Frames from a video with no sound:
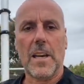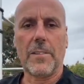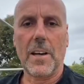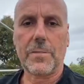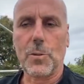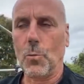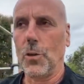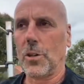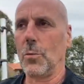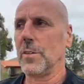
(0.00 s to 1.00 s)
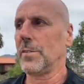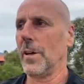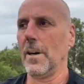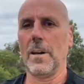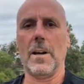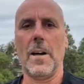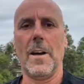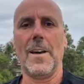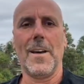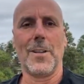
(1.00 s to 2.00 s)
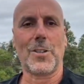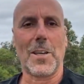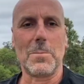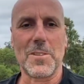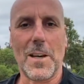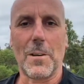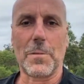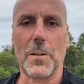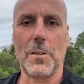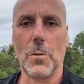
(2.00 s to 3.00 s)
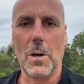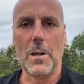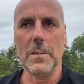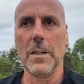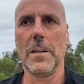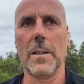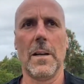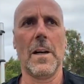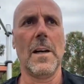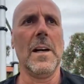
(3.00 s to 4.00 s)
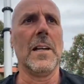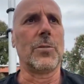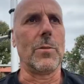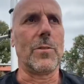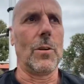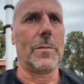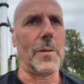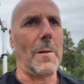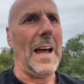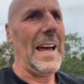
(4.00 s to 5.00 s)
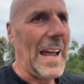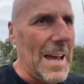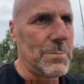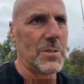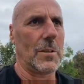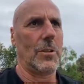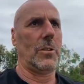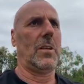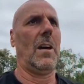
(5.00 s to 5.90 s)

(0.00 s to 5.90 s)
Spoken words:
enough to work with to keep you going for a little while. So we've gone from absolute